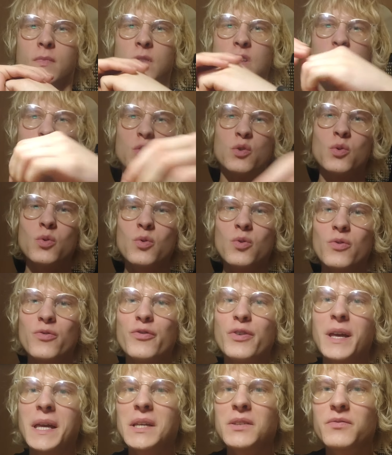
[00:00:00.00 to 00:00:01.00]
to do
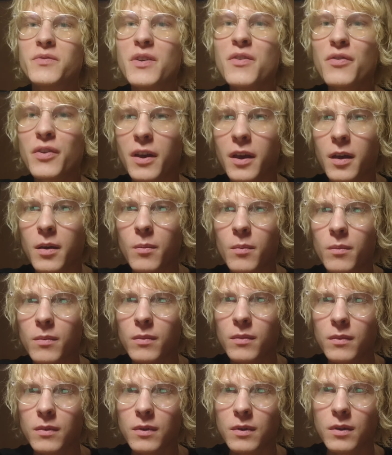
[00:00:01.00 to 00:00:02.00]
things with
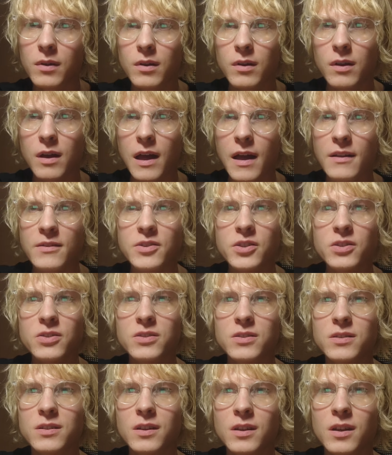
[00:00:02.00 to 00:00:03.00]
Him, and
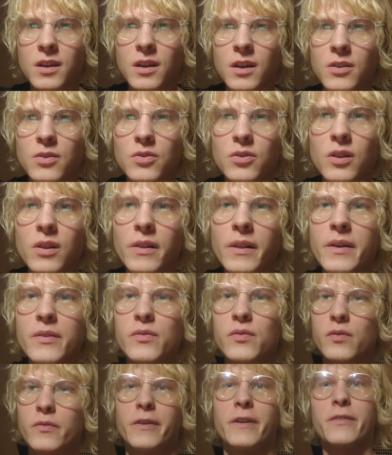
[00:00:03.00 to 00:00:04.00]
just to
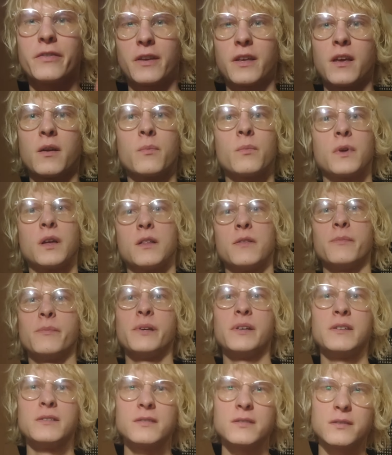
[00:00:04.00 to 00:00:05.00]
live with Him in
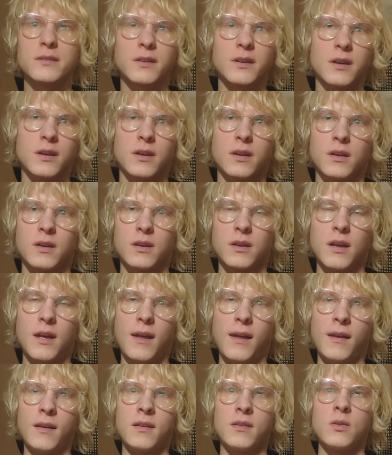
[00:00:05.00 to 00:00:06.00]
peace
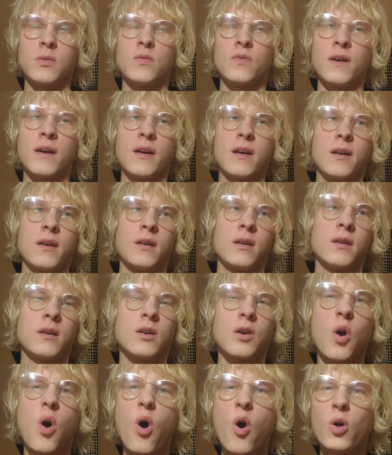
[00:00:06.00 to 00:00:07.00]
and in that
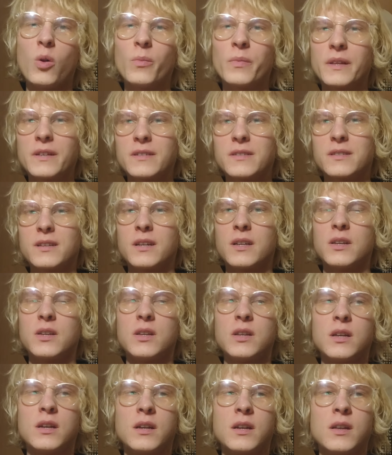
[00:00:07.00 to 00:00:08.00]
calmness
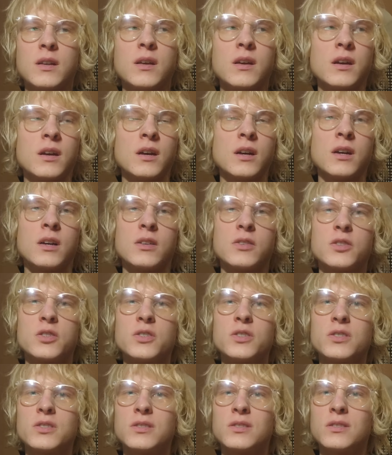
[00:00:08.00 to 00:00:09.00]
and in
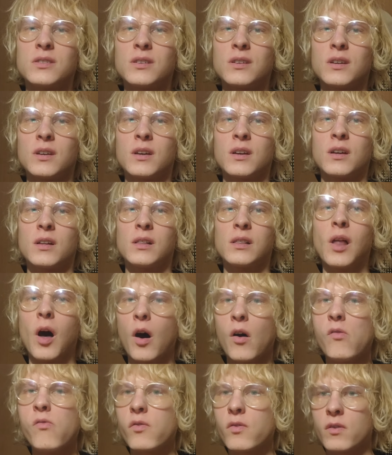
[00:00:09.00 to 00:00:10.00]
just
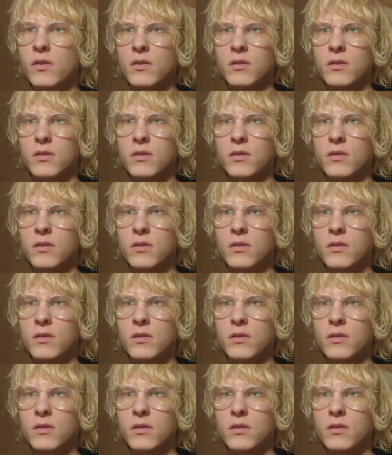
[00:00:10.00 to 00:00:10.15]
love,